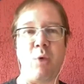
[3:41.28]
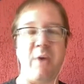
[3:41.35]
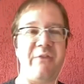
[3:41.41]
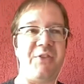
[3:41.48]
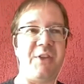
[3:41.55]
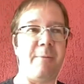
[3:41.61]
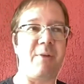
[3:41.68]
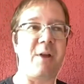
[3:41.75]

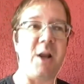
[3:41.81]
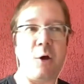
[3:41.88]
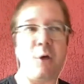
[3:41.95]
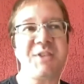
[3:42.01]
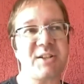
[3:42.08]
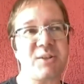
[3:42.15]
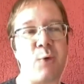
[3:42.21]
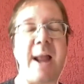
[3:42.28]
with the
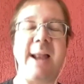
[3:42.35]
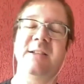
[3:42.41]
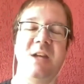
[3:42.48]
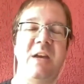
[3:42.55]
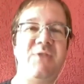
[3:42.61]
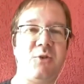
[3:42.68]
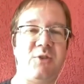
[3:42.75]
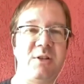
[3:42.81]
closest
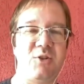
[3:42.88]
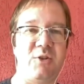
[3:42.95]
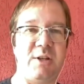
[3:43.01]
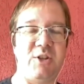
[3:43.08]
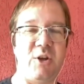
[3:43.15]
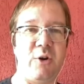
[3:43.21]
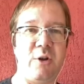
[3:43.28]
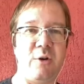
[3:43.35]
relative to the
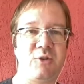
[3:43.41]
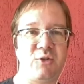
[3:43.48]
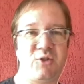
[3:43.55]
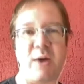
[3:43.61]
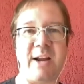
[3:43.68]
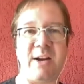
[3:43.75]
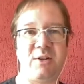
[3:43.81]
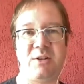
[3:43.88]
dodo to
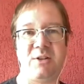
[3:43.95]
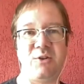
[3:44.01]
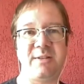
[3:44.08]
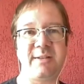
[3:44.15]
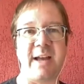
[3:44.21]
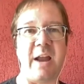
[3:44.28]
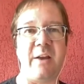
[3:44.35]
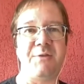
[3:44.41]
try to do
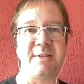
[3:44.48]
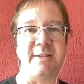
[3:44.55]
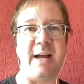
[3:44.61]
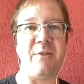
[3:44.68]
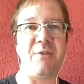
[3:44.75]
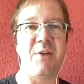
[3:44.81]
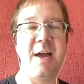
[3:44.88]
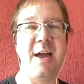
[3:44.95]
this kind of
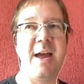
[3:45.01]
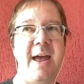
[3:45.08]
stuff.